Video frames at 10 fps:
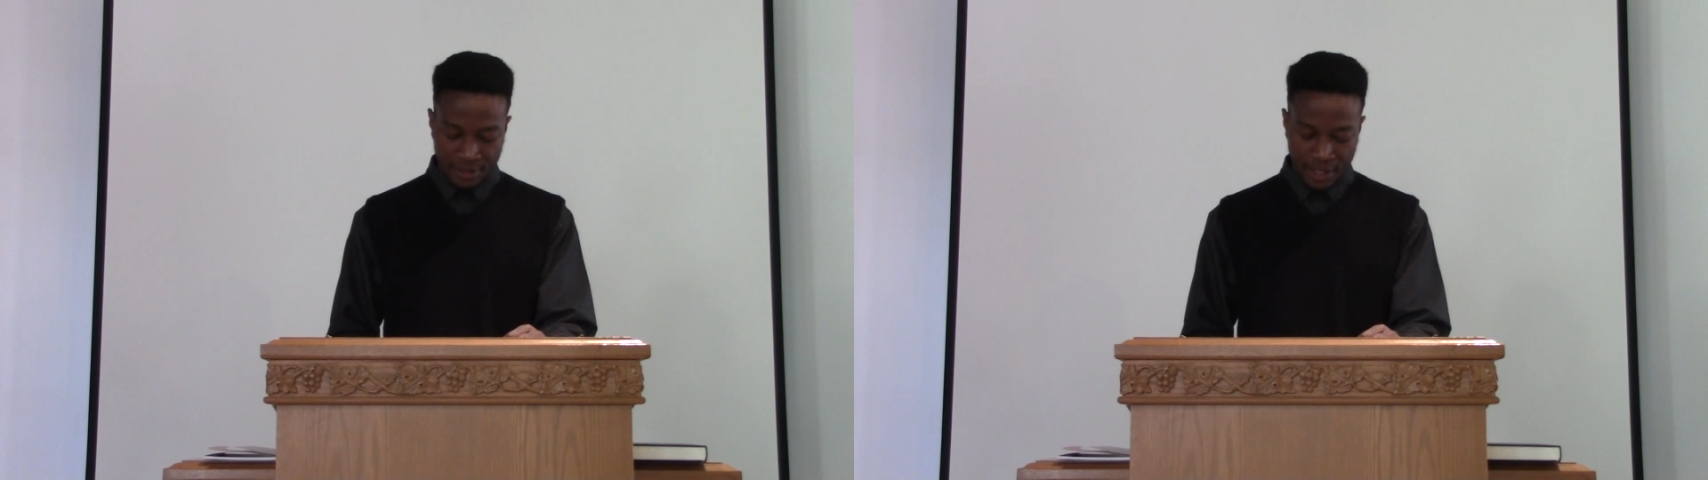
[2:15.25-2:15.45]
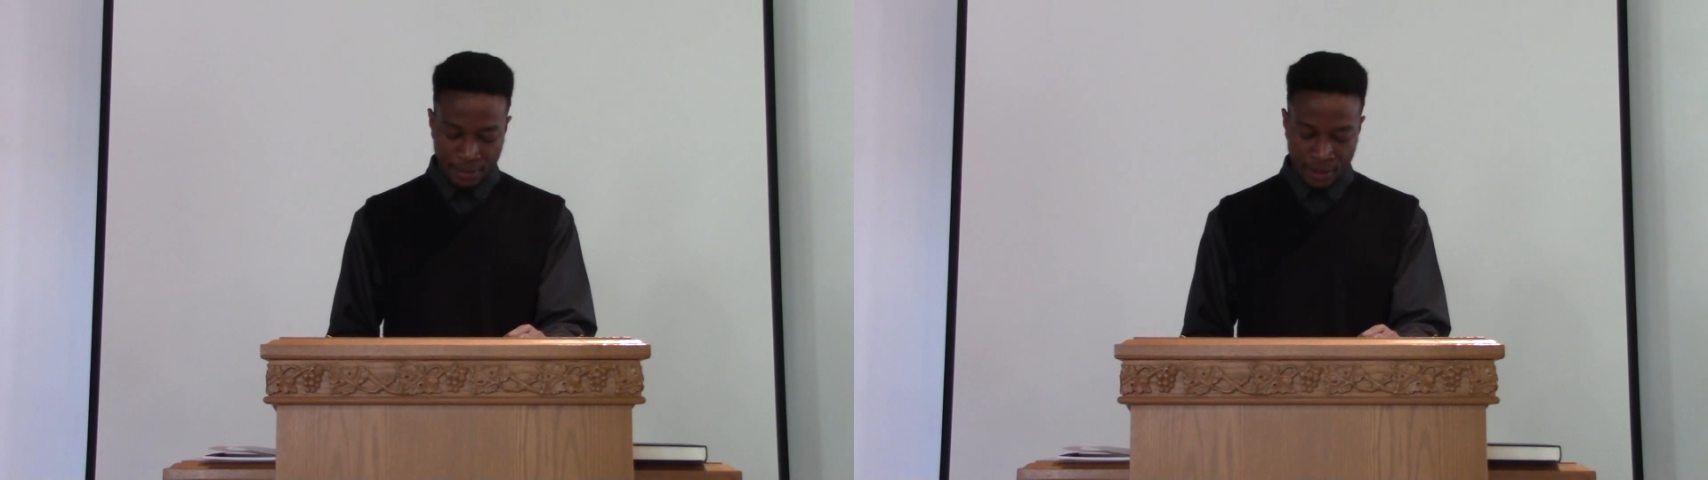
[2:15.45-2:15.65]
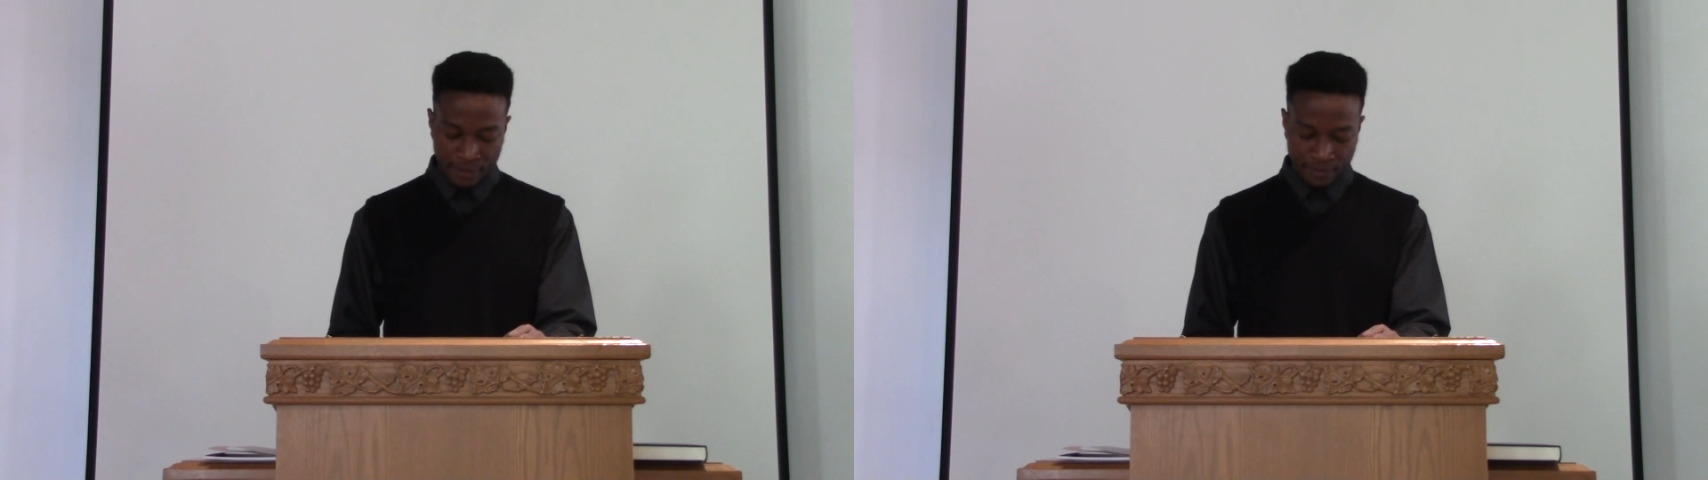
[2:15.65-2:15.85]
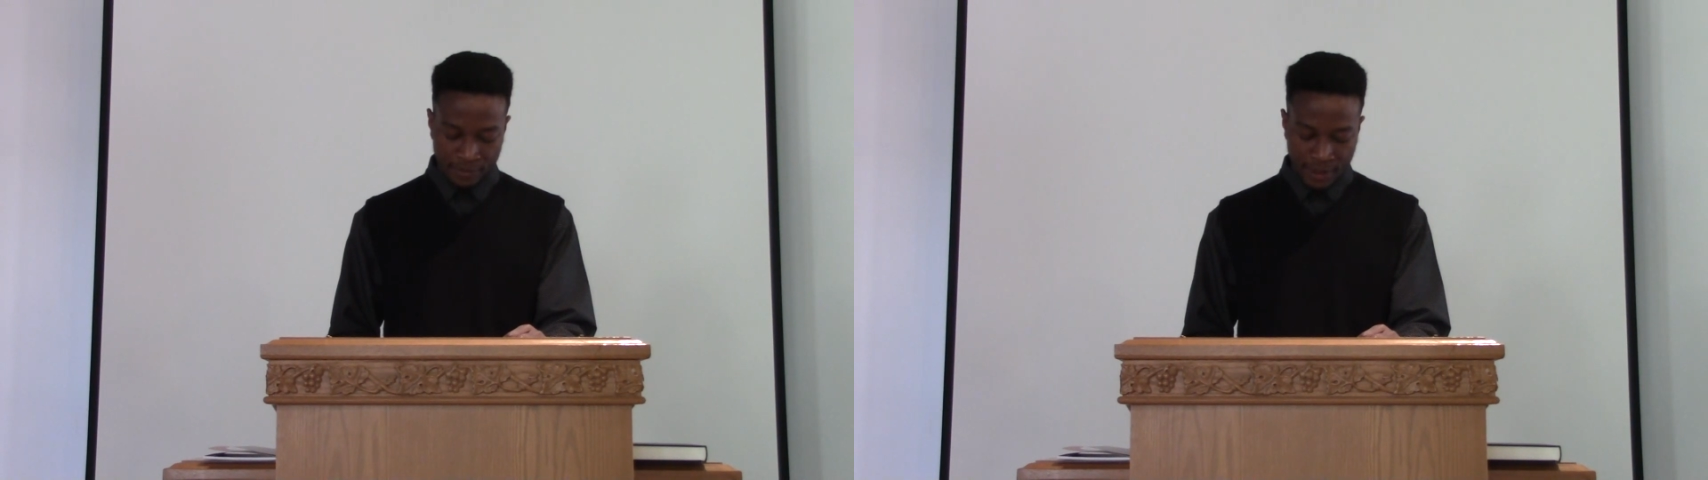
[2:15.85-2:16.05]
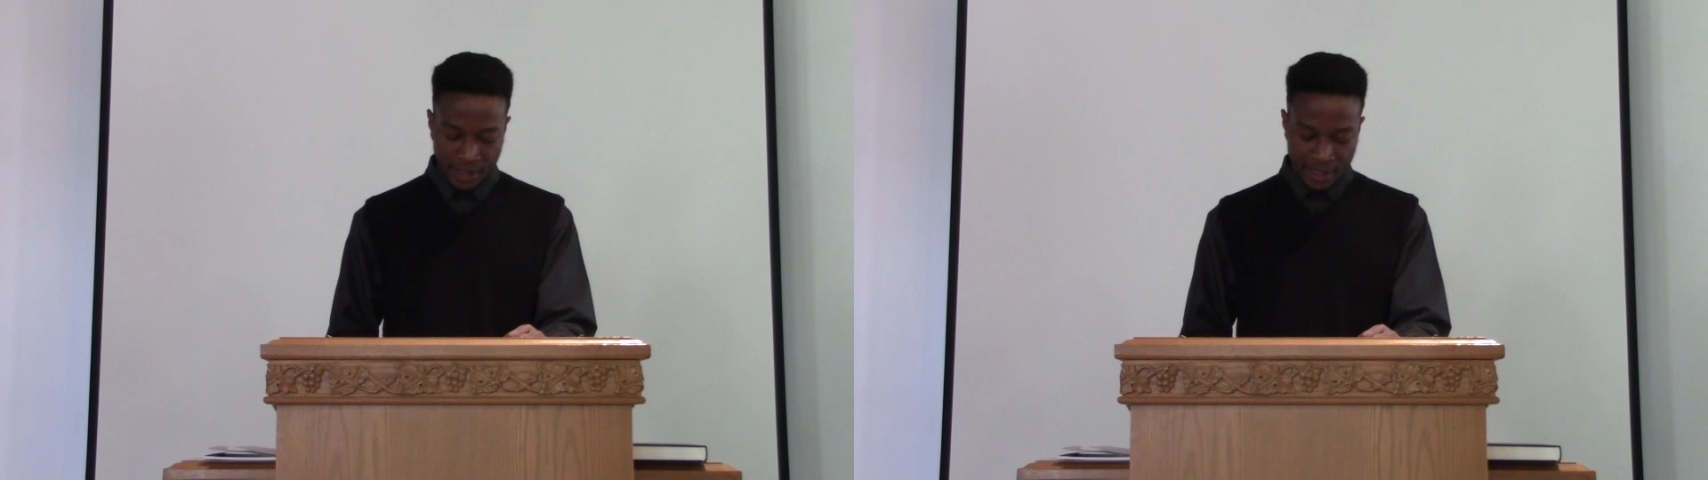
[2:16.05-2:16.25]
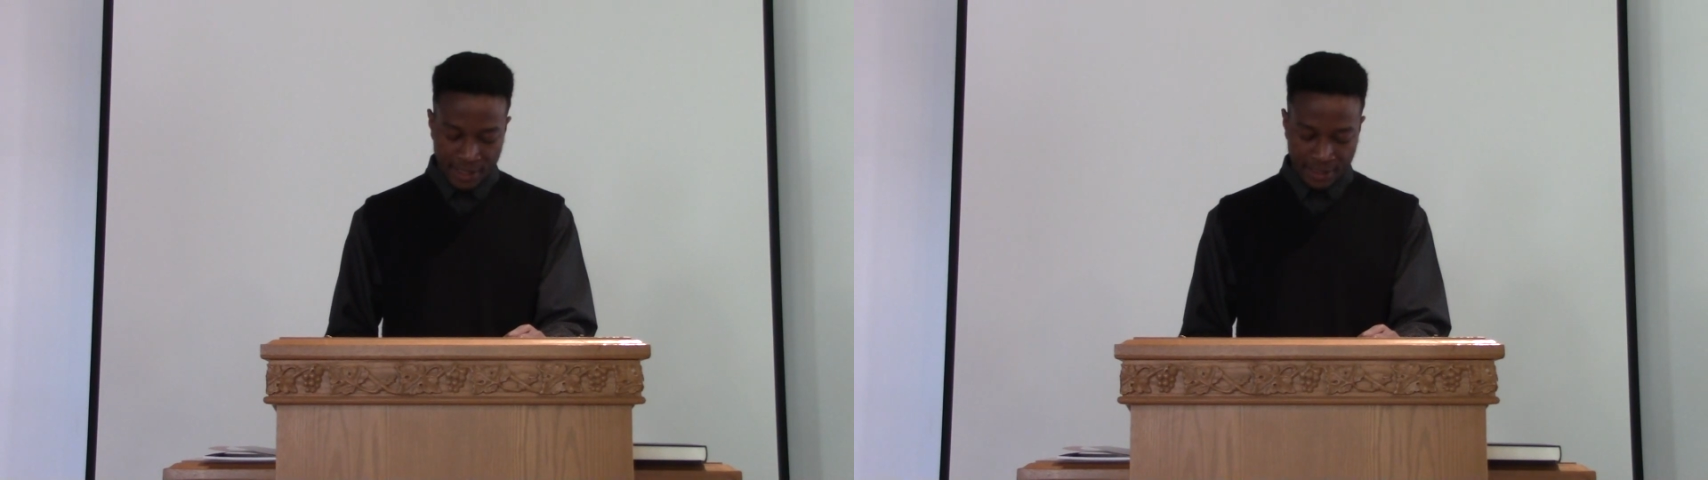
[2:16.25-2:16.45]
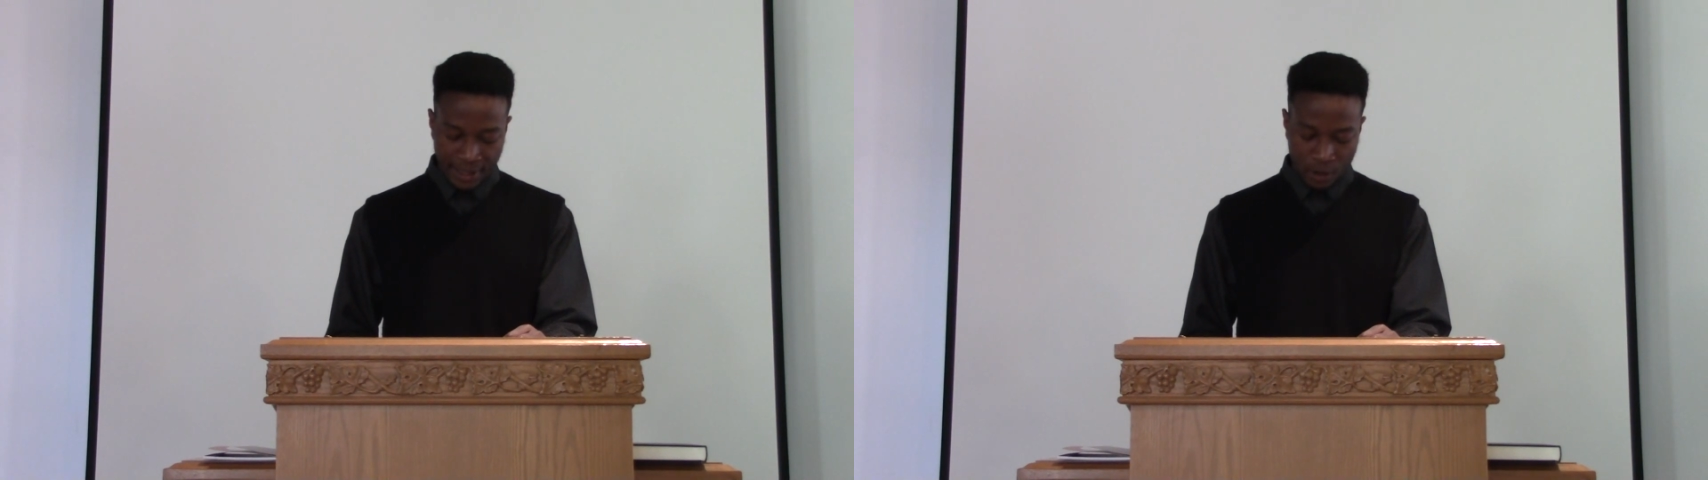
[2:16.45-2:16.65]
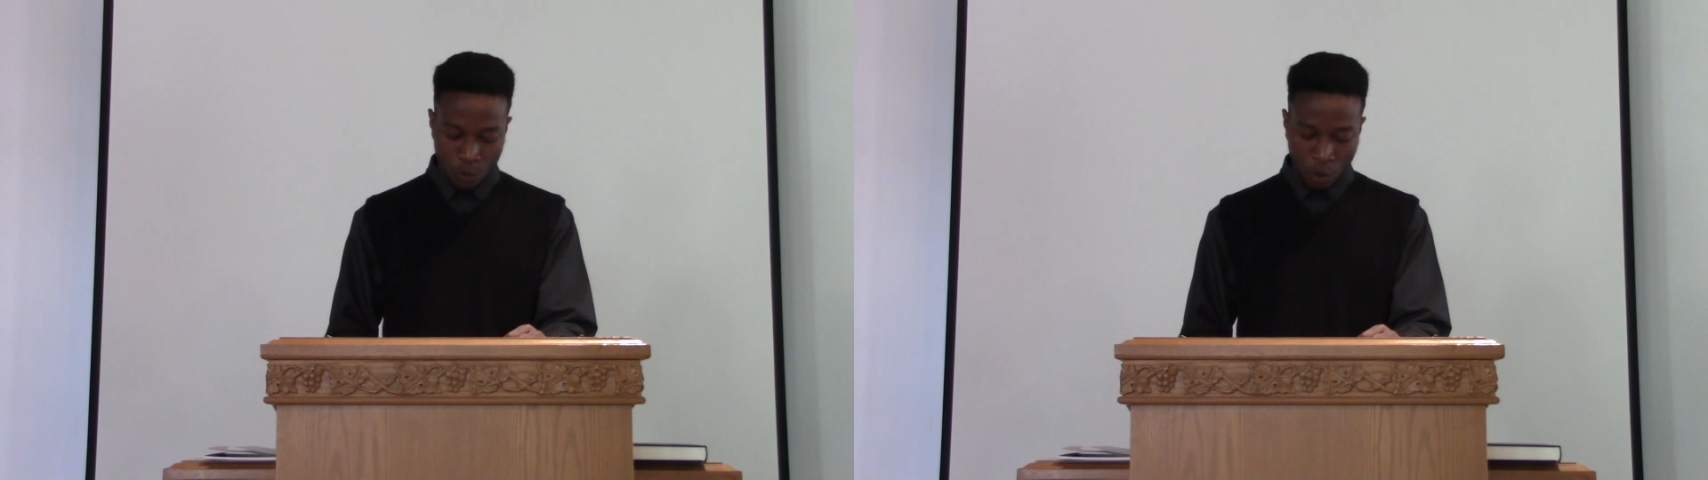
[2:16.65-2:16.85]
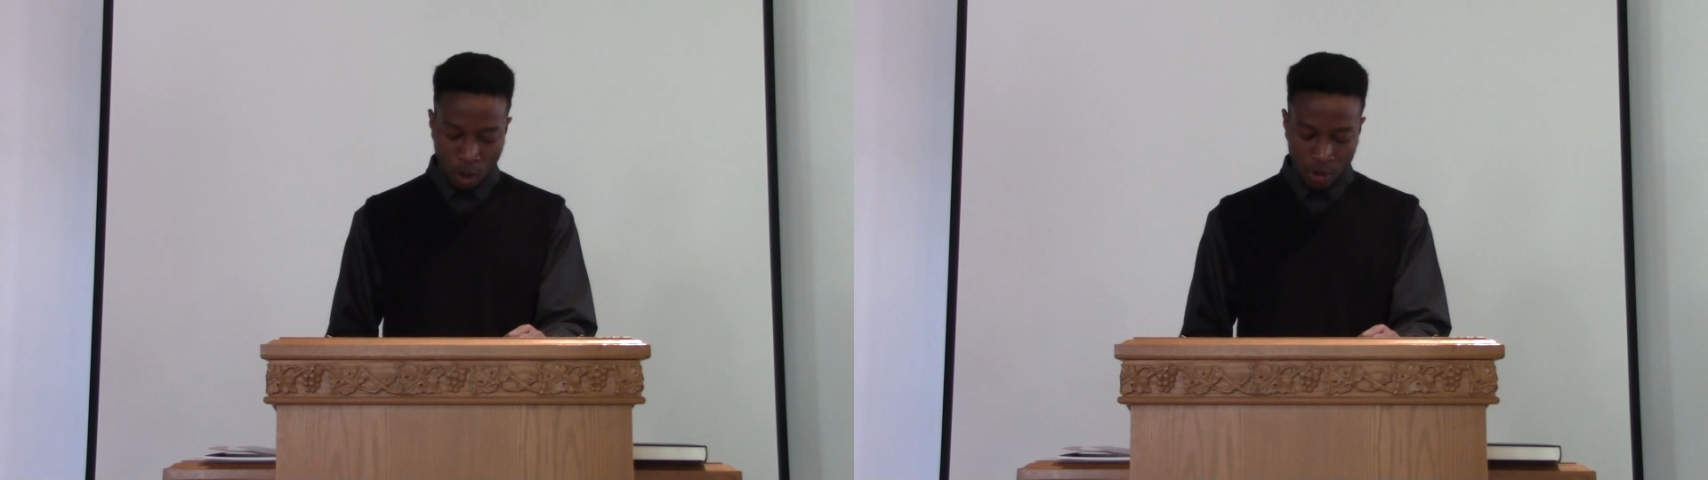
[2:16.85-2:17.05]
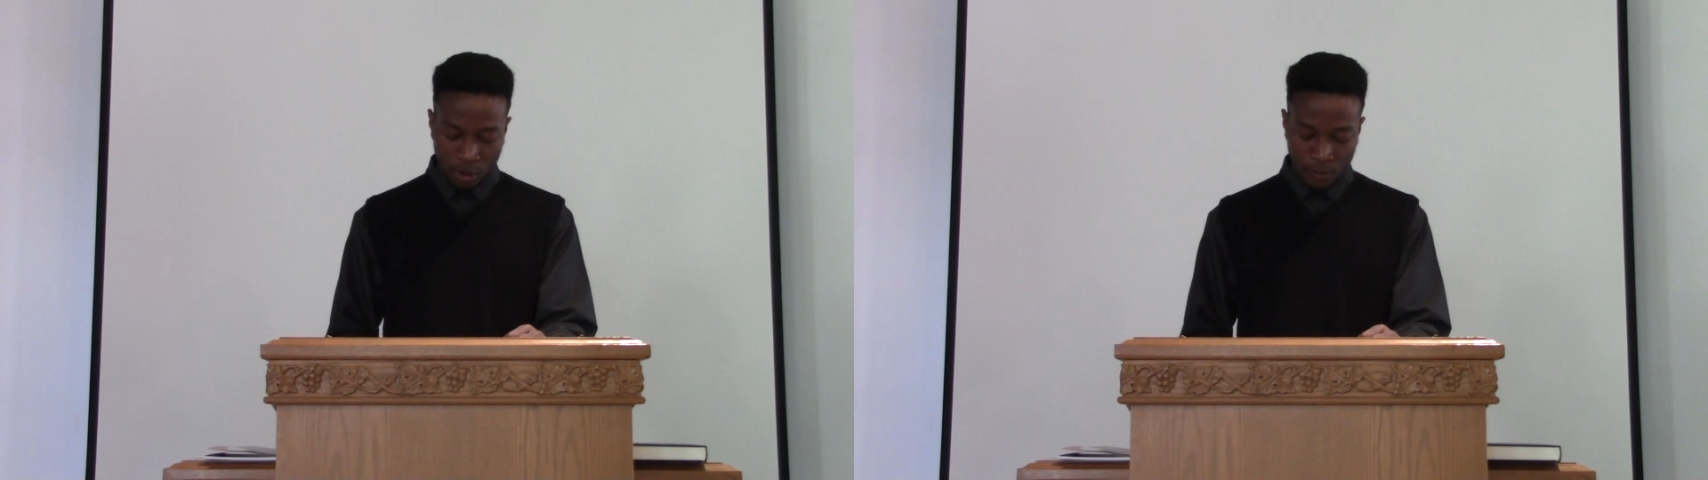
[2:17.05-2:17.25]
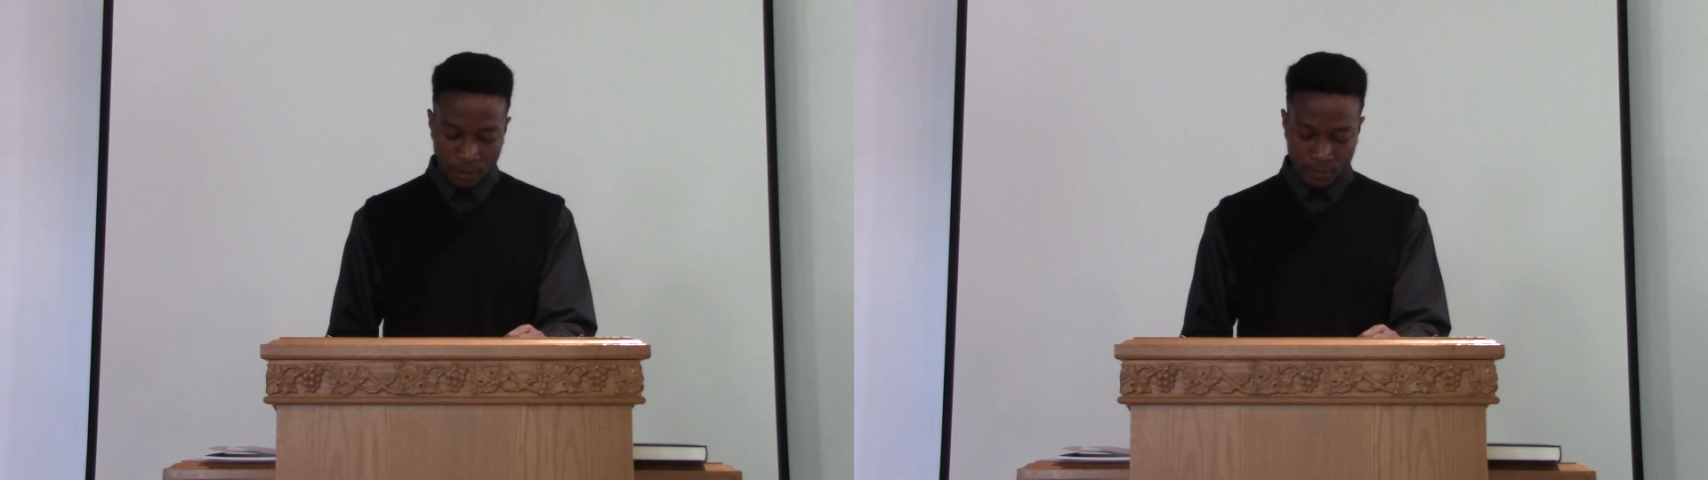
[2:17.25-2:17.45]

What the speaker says: neighbor is like a war club,